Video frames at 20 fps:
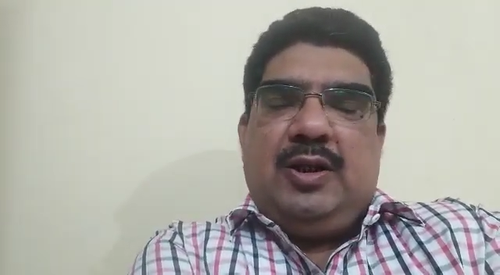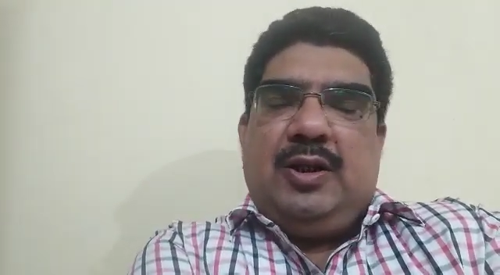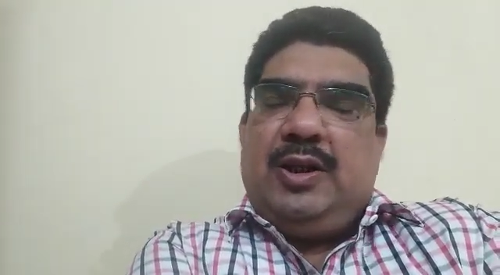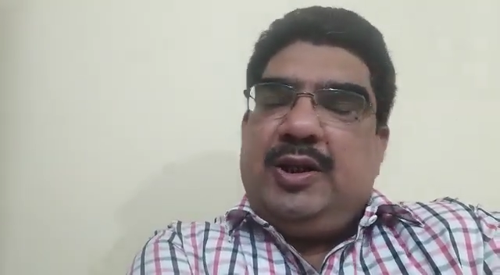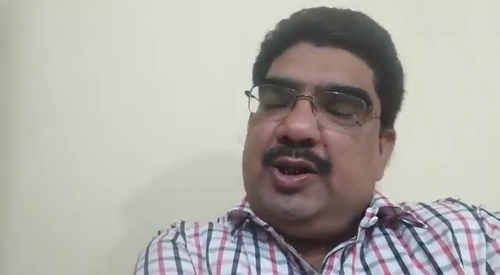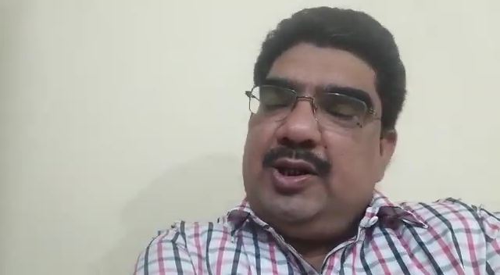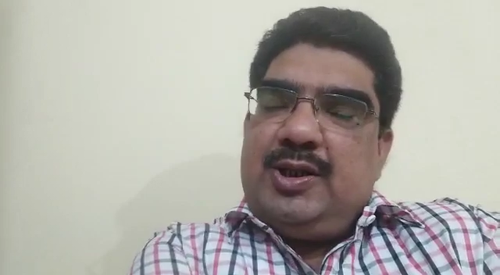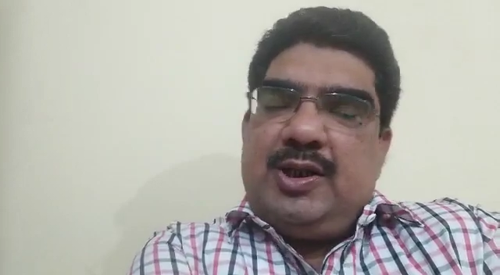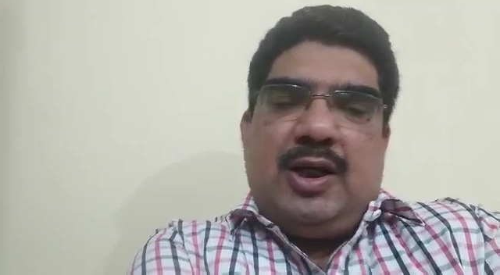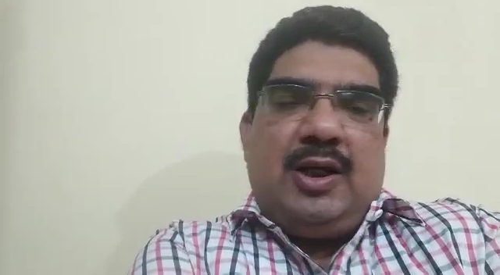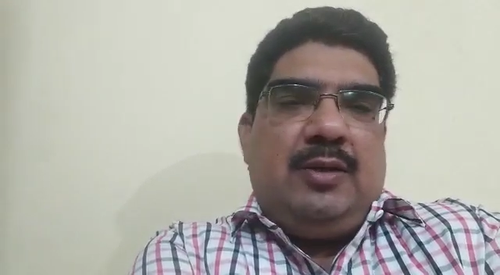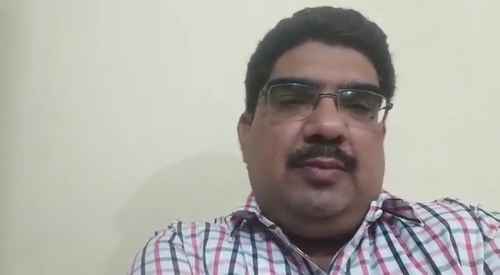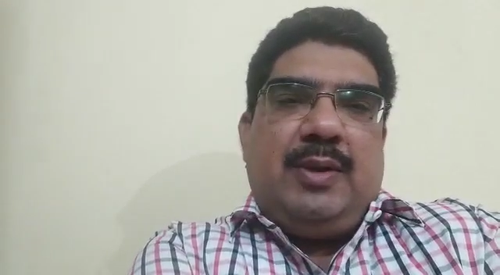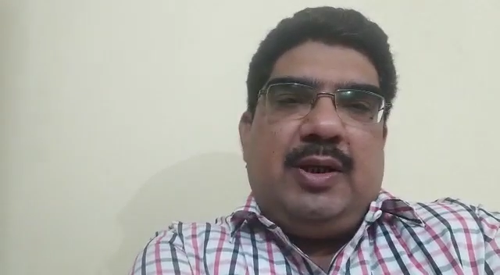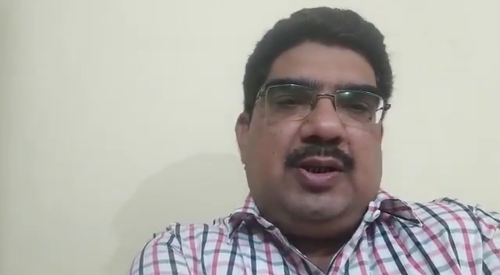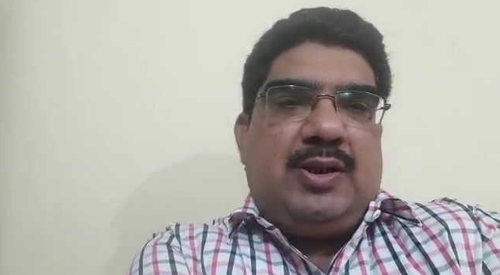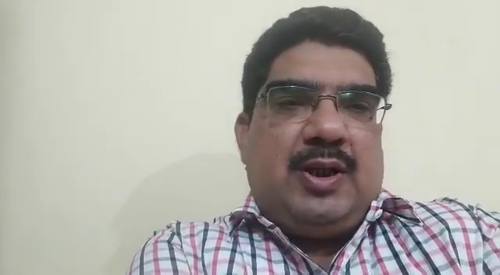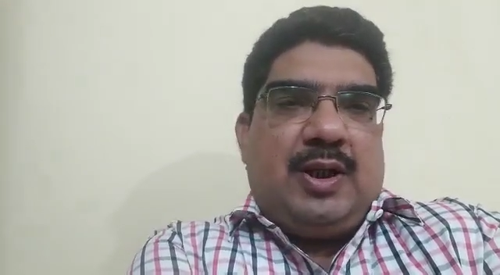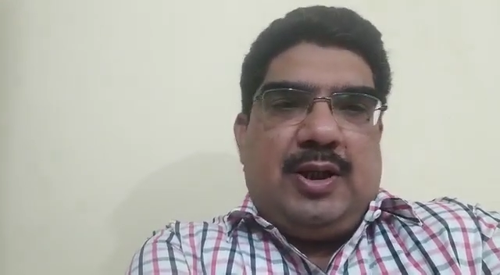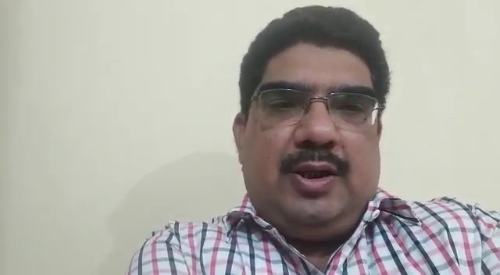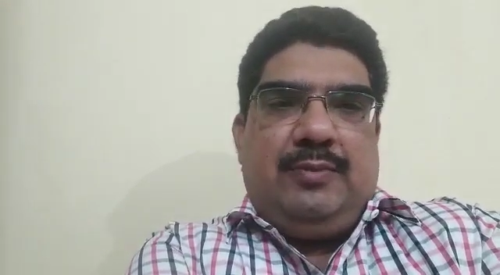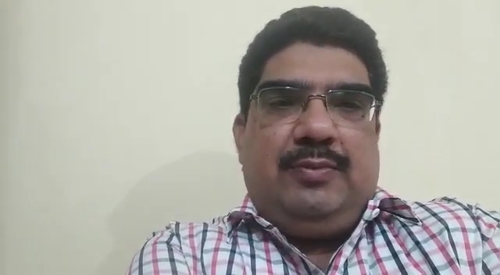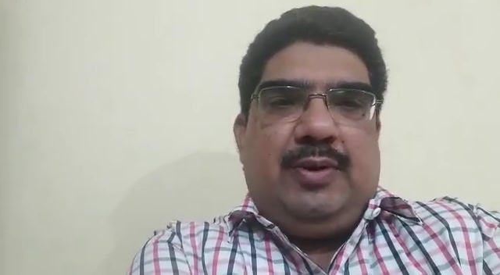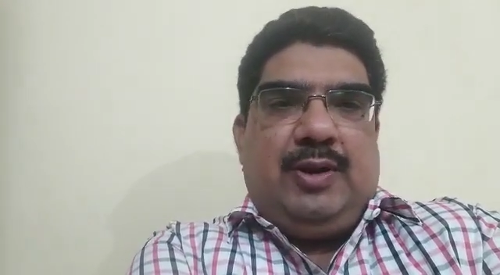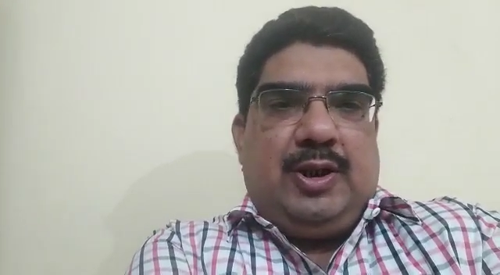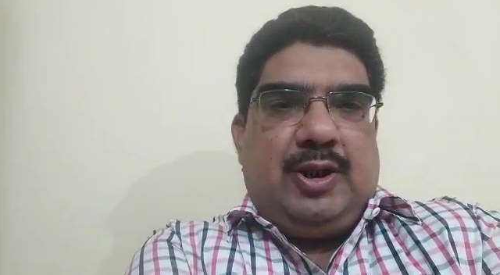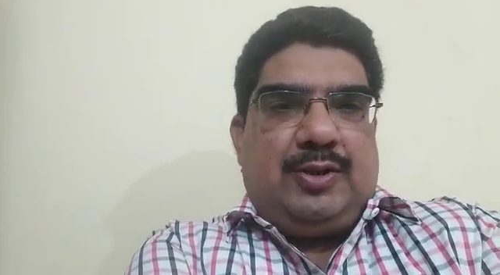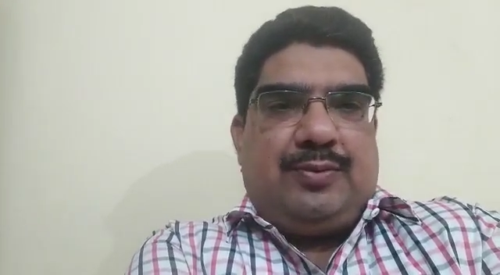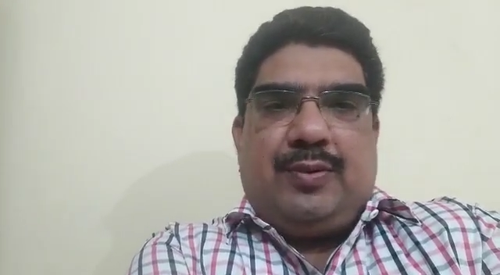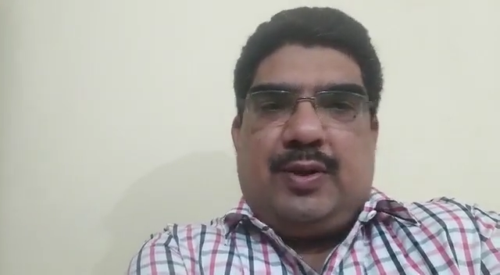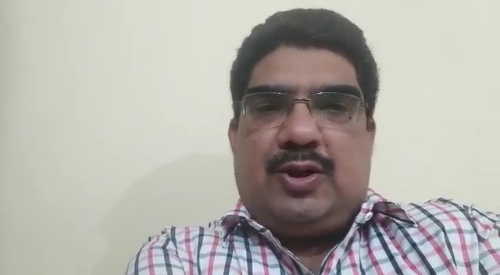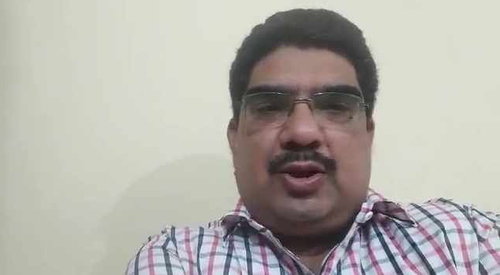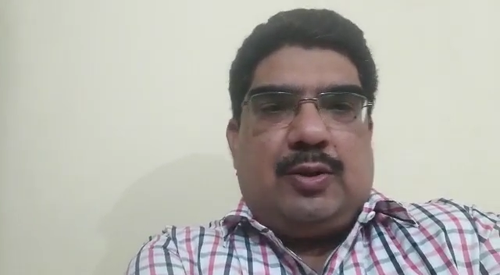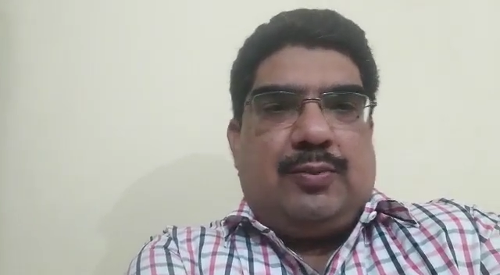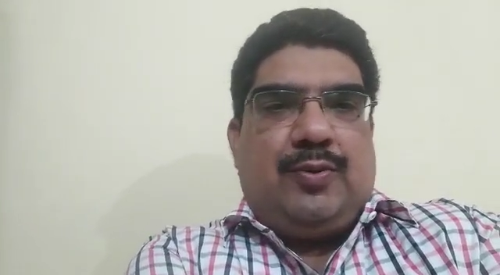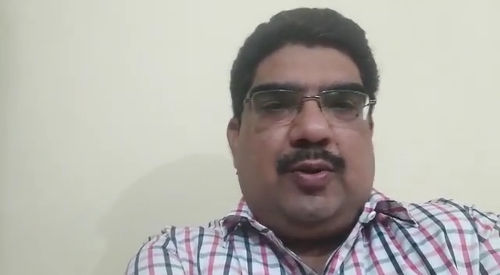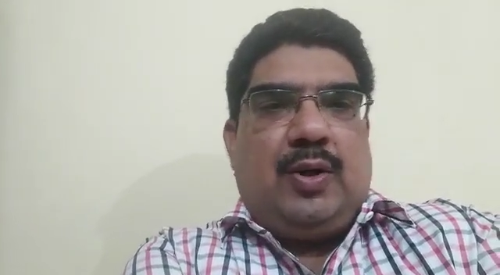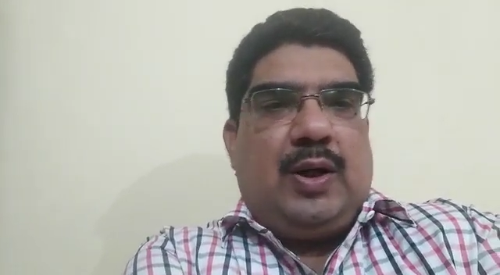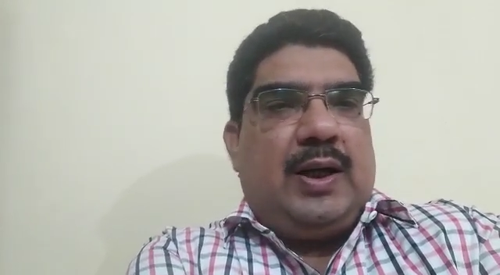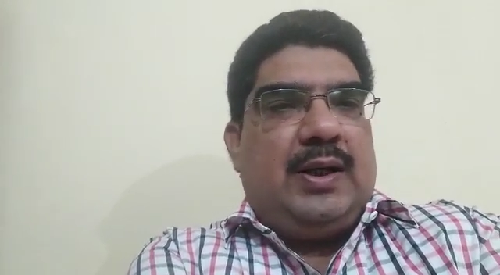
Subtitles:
It is a imaginary village. First of all,